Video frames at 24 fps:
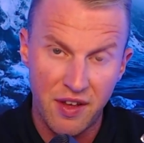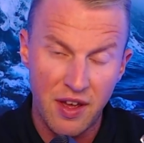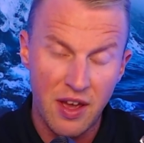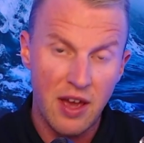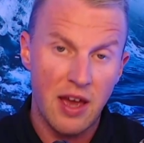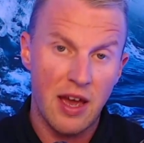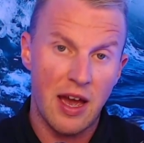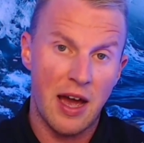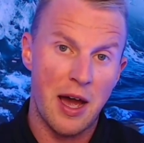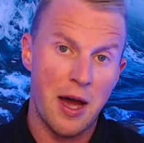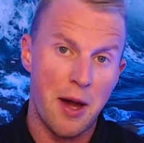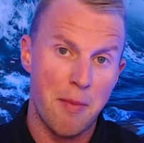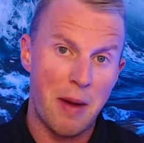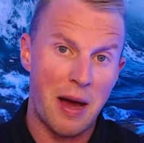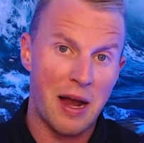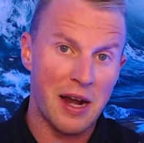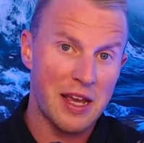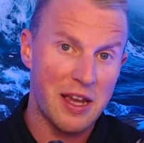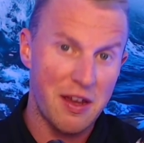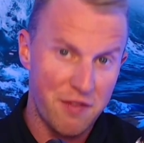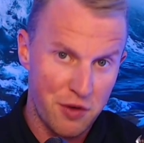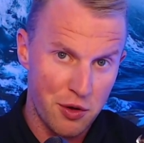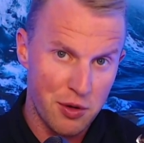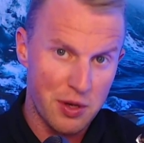I'll give
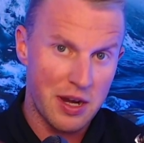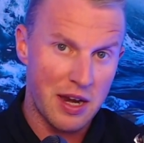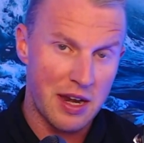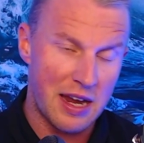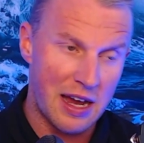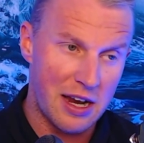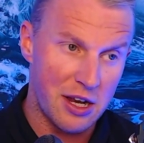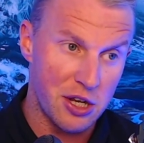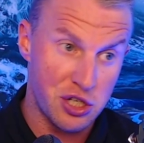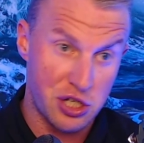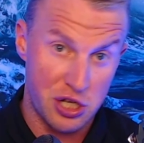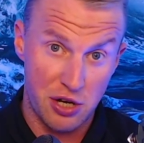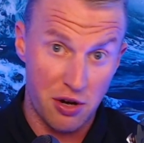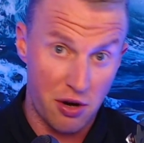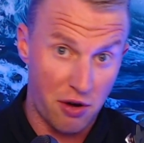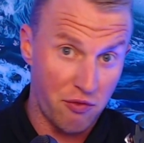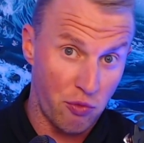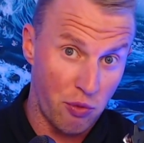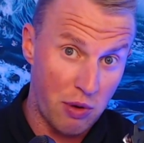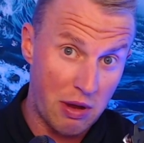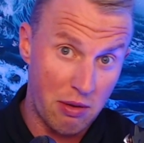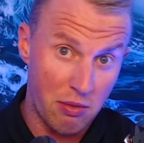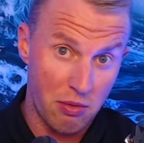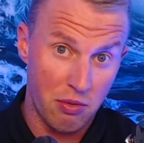you an analogy of
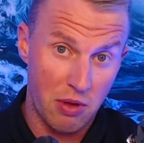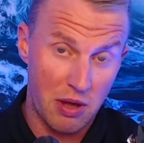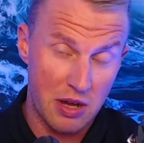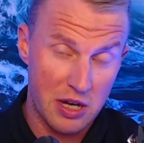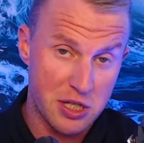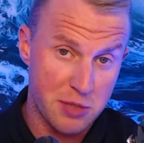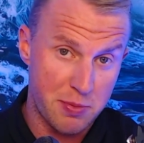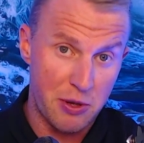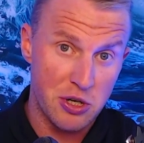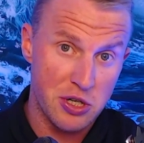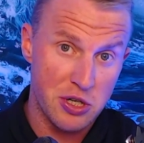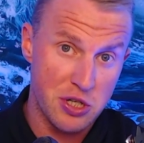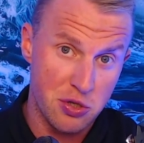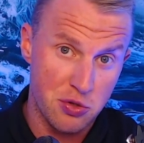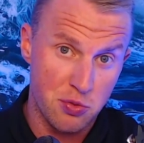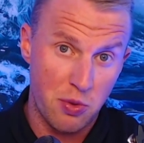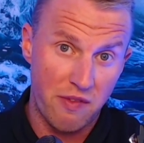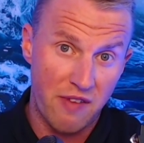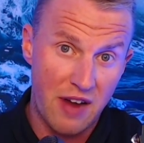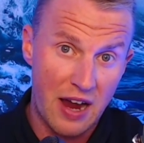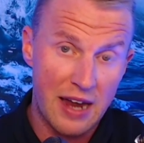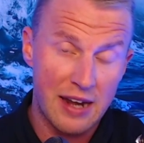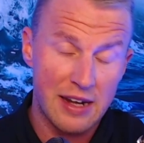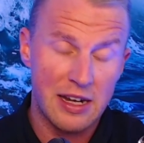experiences we've
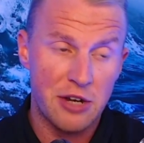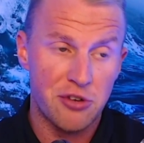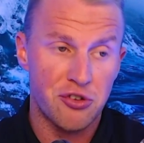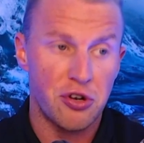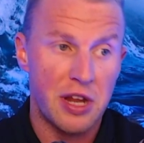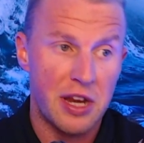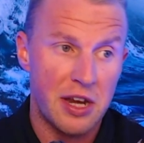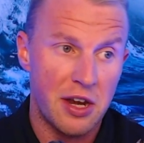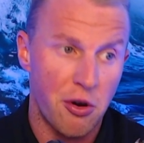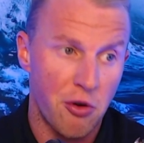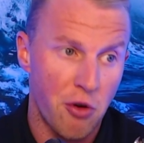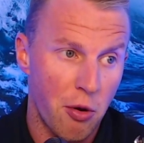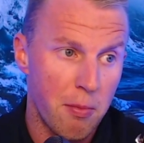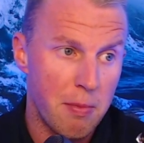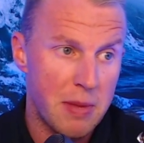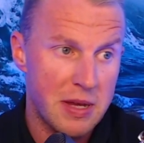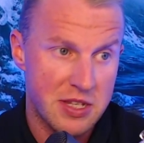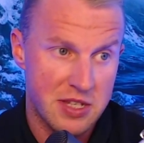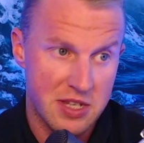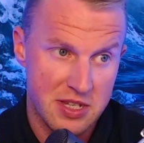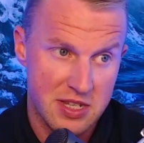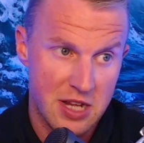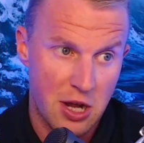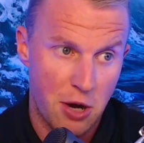had literally in our own business
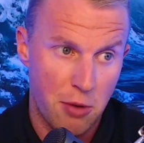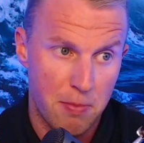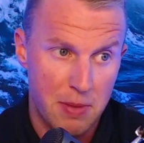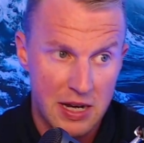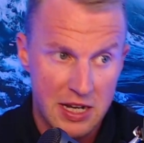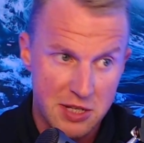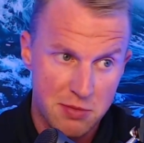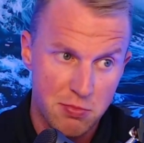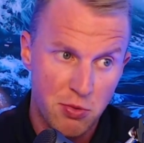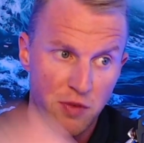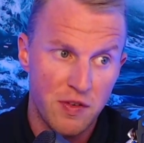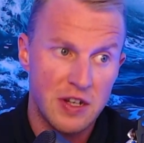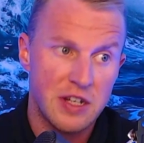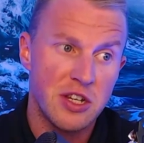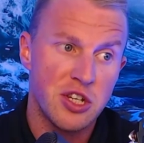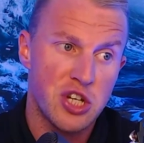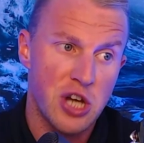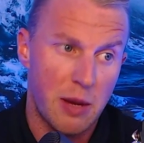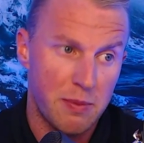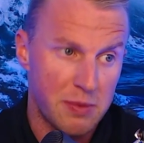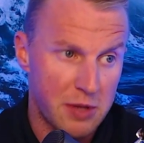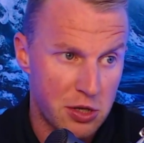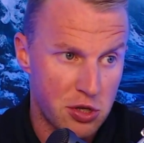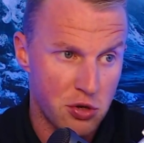now. But let's move into
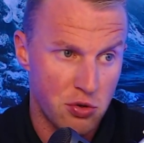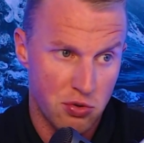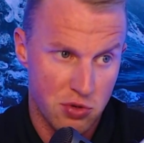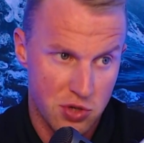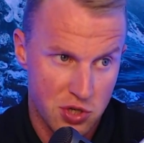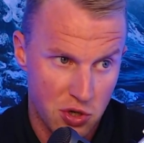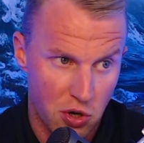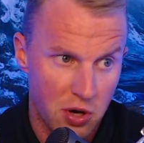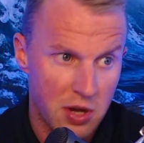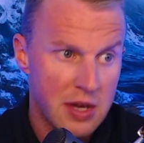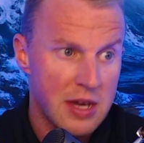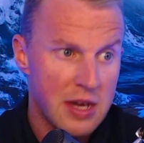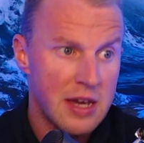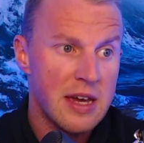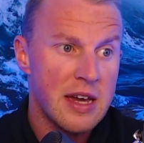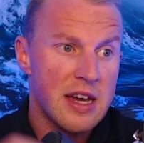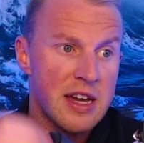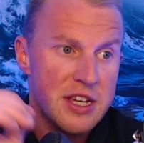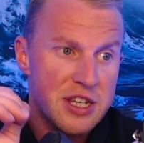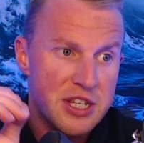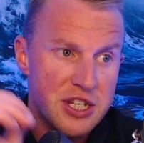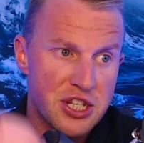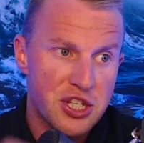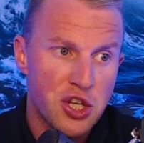chapter 2. So
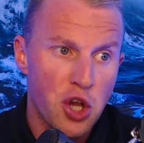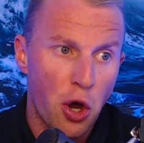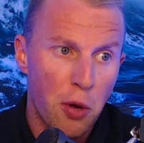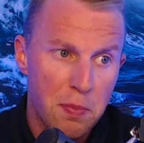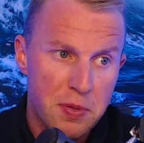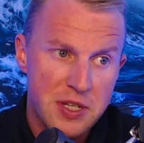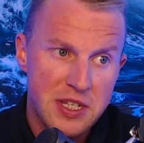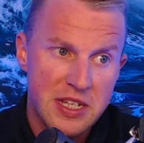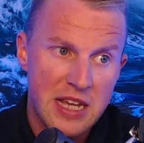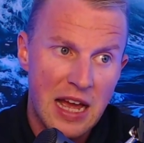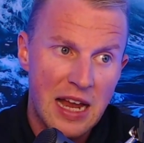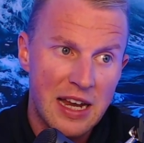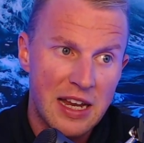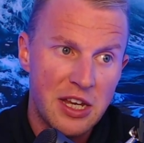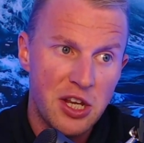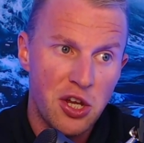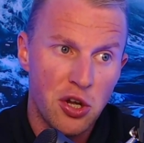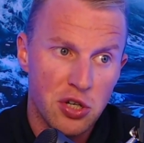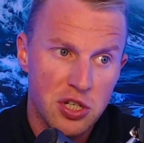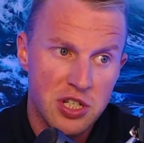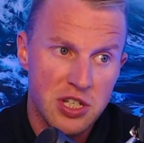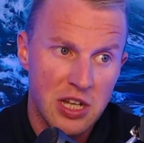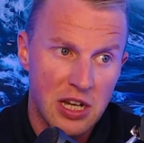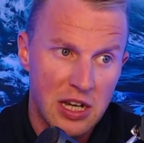stop selling your
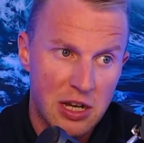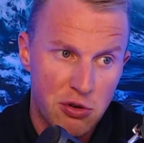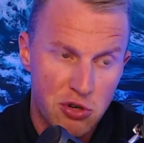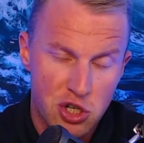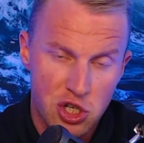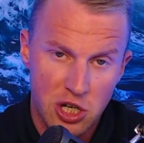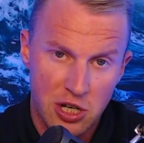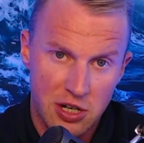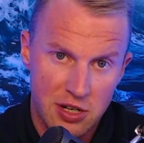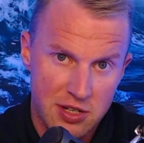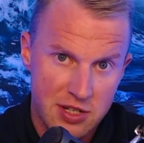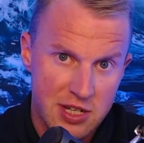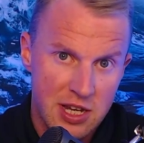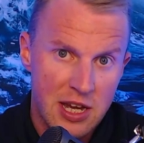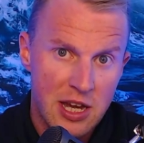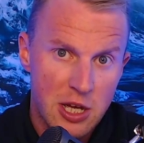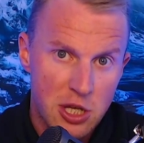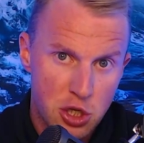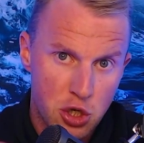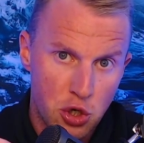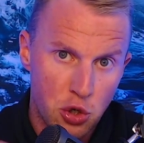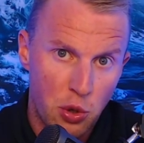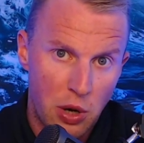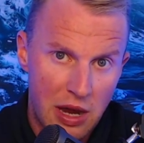solutions
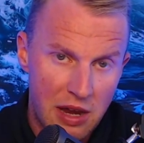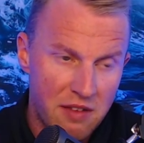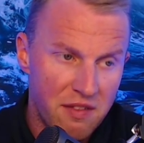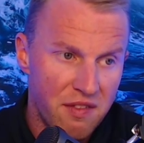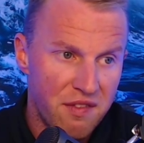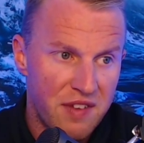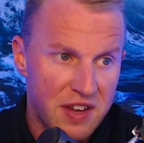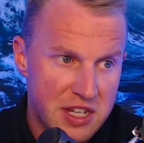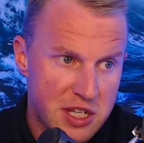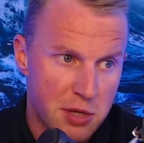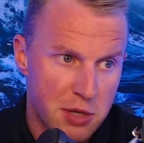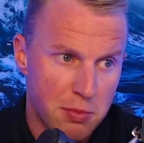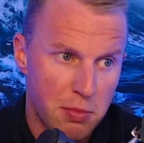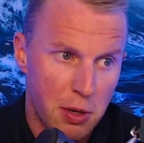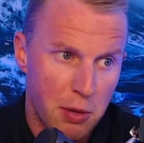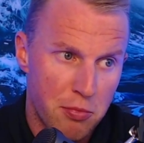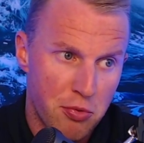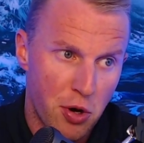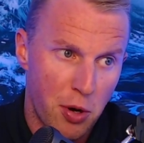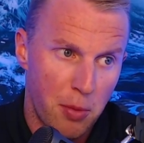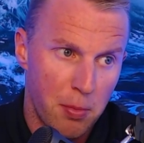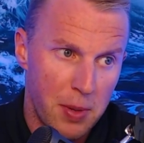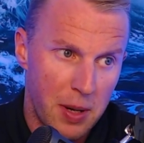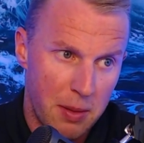to invisible
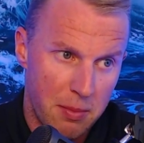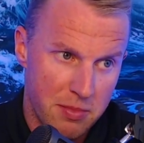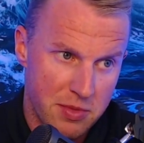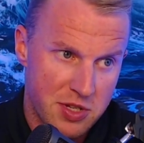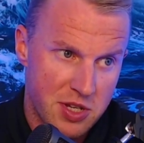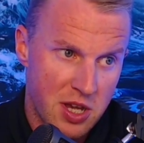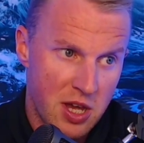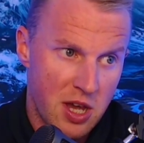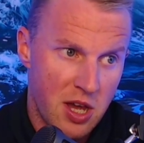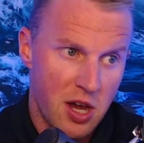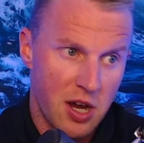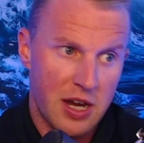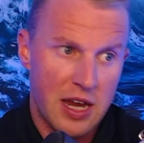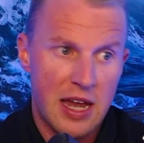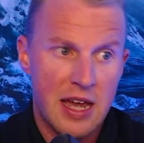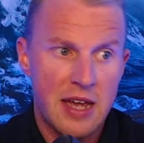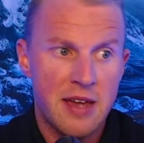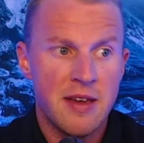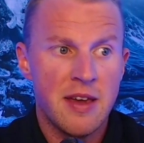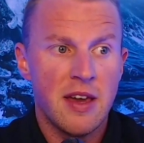problems. Okay?